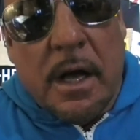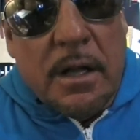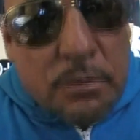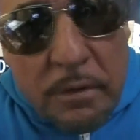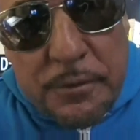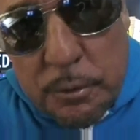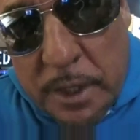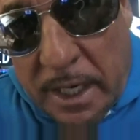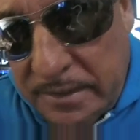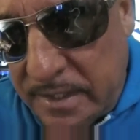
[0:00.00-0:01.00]
I love you
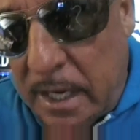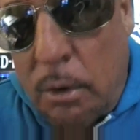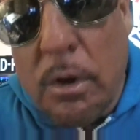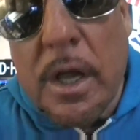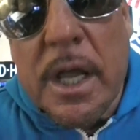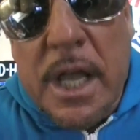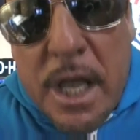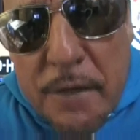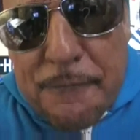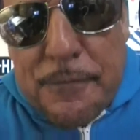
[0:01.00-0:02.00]
guys. Now,
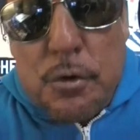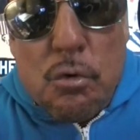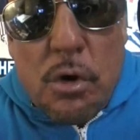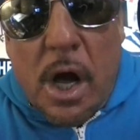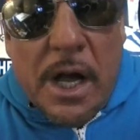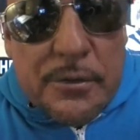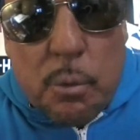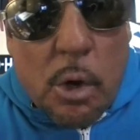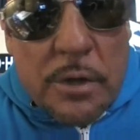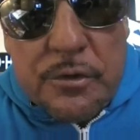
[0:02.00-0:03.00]
if you guys
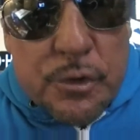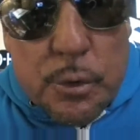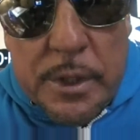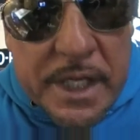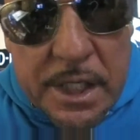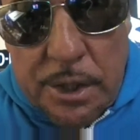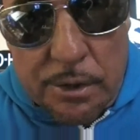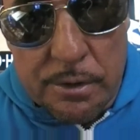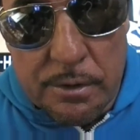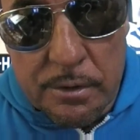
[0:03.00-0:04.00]
want to
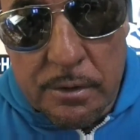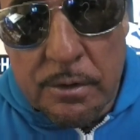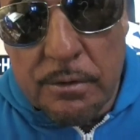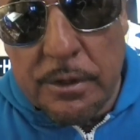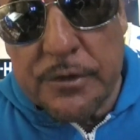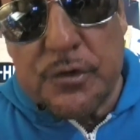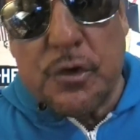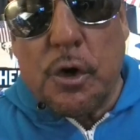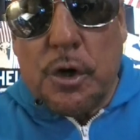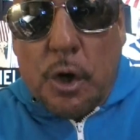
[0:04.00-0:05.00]
hear, like,
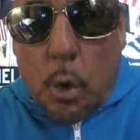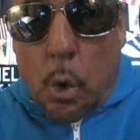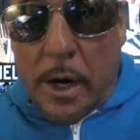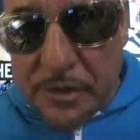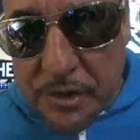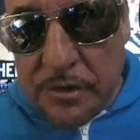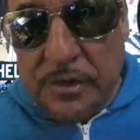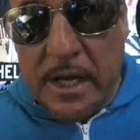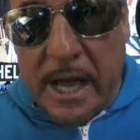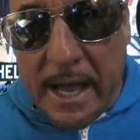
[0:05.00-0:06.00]
certain questions
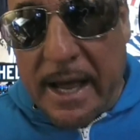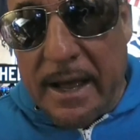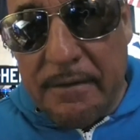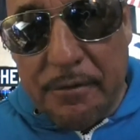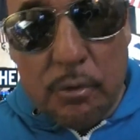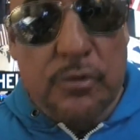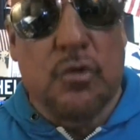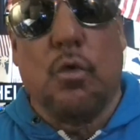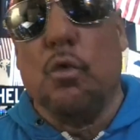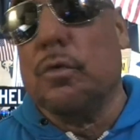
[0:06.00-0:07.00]
you have, old
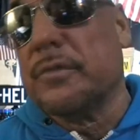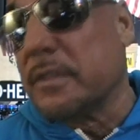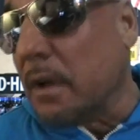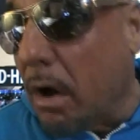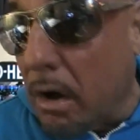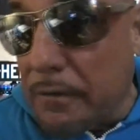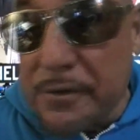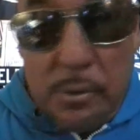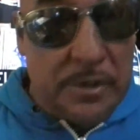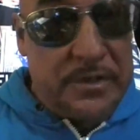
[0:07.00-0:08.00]
school
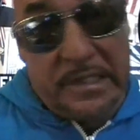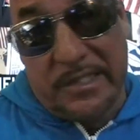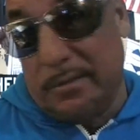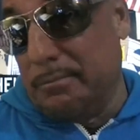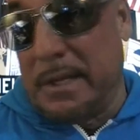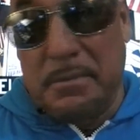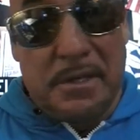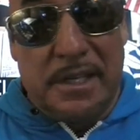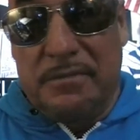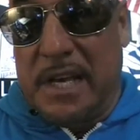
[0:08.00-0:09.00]
stuff, you want to see something,
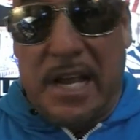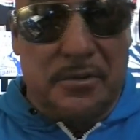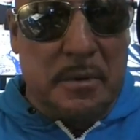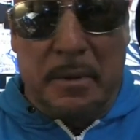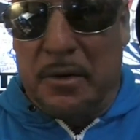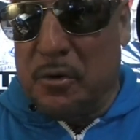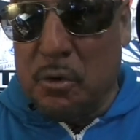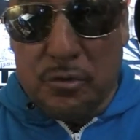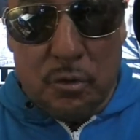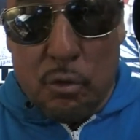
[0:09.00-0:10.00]
maybe even ask me about an
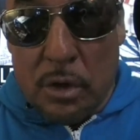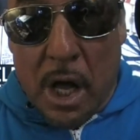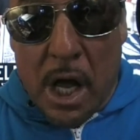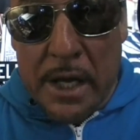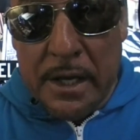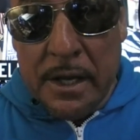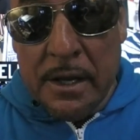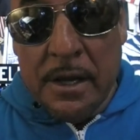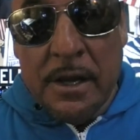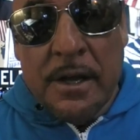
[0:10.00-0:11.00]
old school guy,
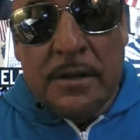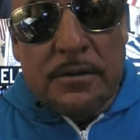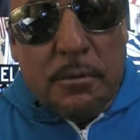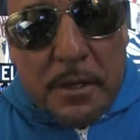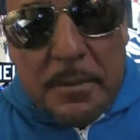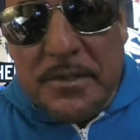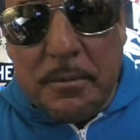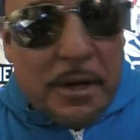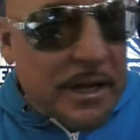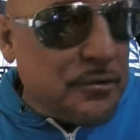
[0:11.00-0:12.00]
don't give me
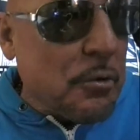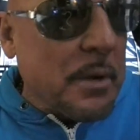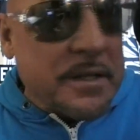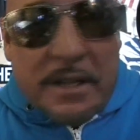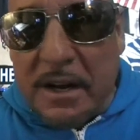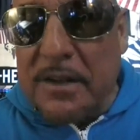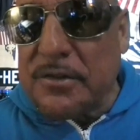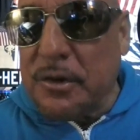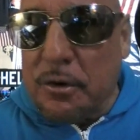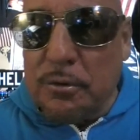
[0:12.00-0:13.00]
some guy, Joe
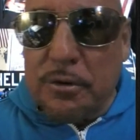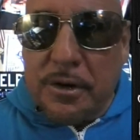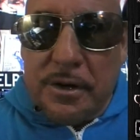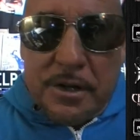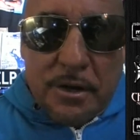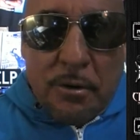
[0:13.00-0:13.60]
Matarazzo, you know,